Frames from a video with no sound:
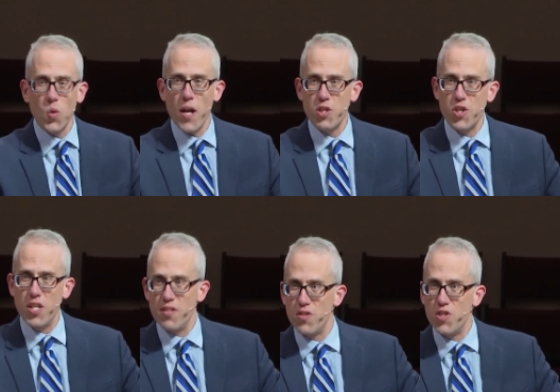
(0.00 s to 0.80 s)

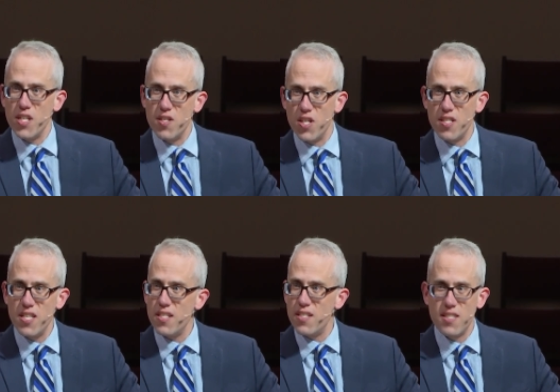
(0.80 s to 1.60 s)
questions, Jesus.
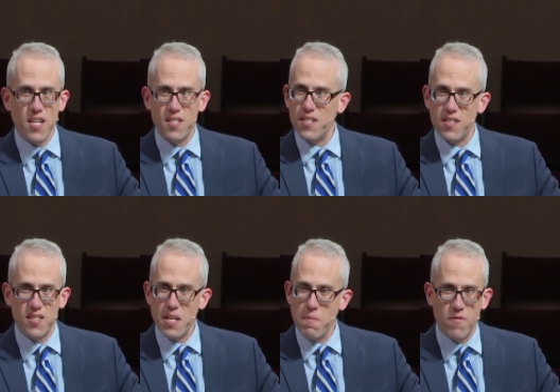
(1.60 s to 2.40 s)
This doesn't
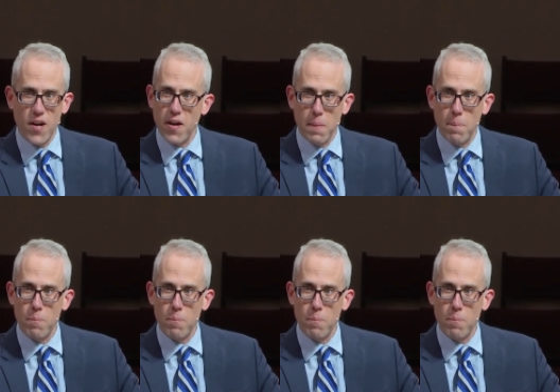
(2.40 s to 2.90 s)
seem very